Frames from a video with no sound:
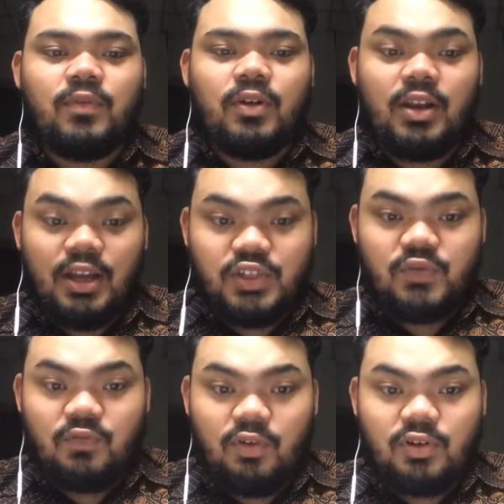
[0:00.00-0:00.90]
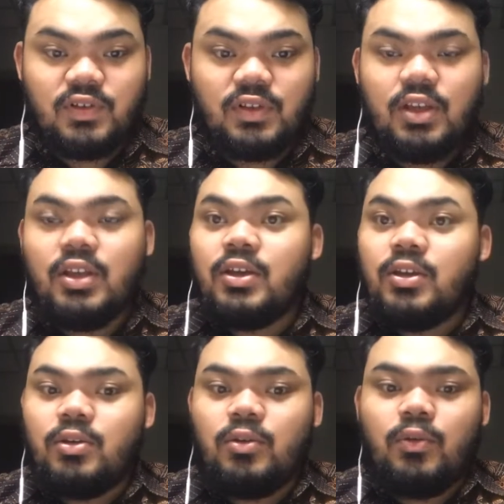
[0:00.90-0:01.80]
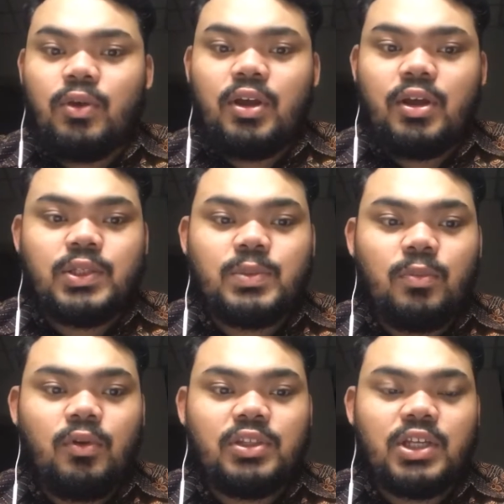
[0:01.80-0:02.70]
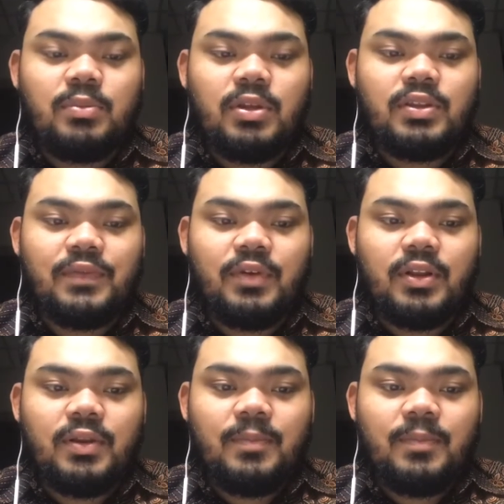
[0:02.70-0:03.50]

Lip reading: large force during a small time interval.